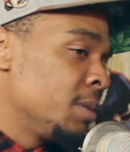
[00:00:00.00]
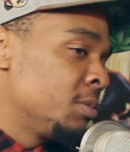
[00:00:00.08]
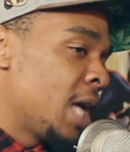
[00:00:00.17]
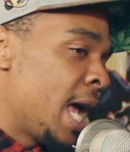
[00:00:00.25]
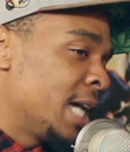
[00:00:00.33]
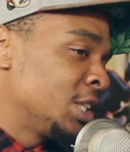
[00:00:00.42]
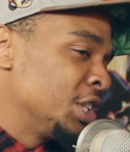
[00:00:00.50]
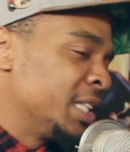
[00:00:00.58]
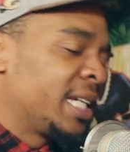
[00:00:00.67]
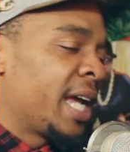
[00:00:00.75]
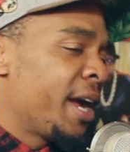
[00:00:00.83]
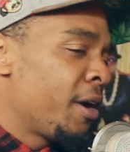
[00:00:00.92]
actually
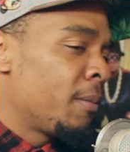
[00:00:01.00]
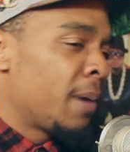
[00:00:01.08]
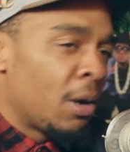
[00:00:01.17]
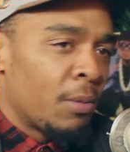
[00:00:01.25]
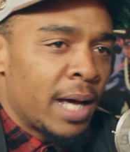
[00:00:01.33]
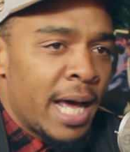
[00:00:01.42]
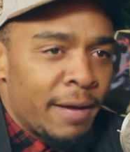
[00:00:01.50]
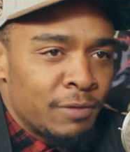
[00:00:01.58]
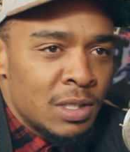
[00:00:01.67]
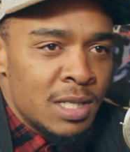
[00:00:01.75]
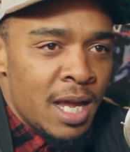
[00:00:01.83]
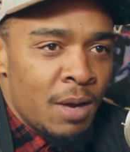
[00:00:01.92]
care about what I have to
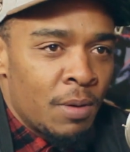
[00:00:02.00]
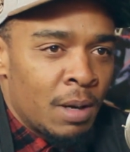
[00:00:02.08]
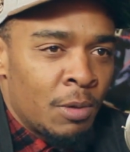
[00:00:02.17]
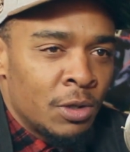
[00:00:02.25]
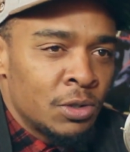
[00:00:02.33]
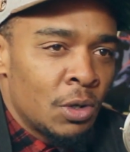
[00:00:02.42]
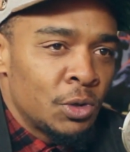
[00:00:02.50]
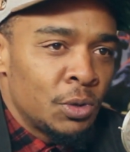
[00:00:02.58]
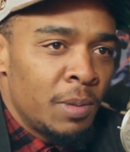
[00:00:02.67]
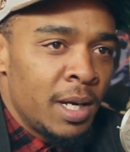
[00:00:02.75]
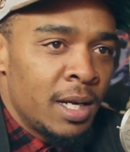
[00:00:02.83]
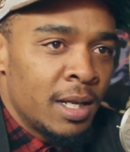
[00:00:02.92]
say when I'm on social
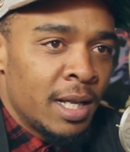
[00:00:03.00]
media.